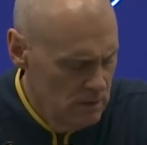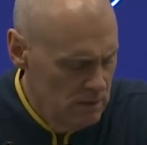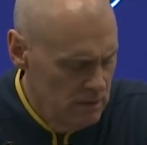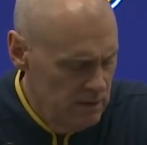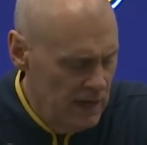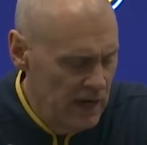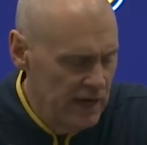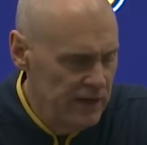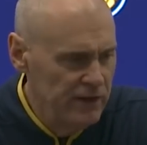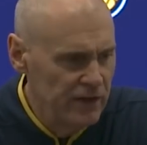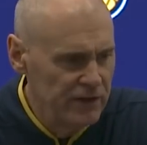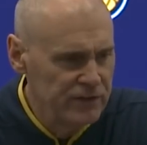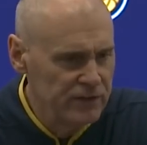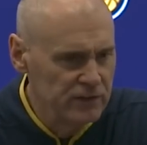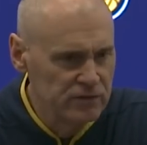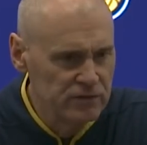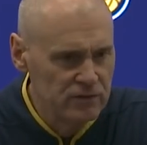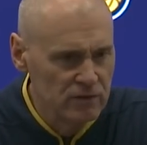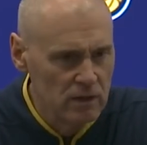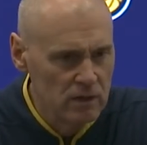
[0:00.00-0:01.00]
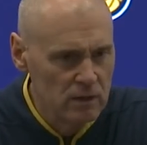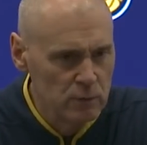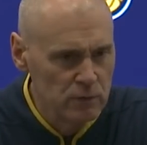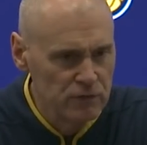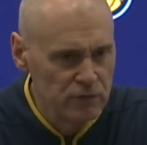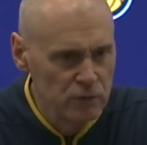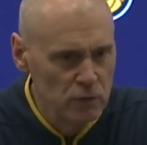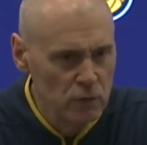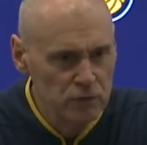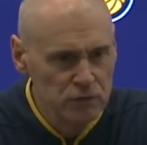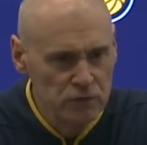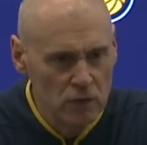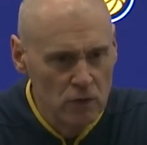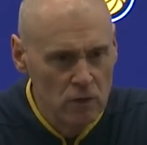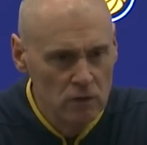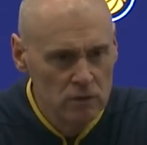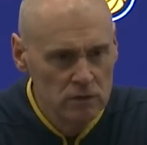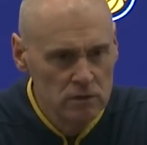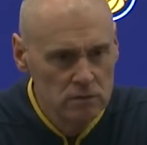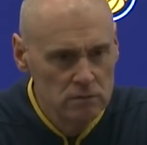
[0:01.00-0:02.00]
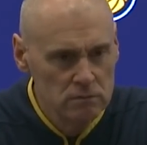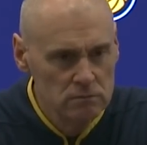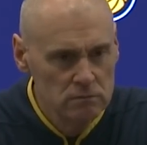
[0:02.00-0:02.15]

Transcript: 9-0 start was fool's gold.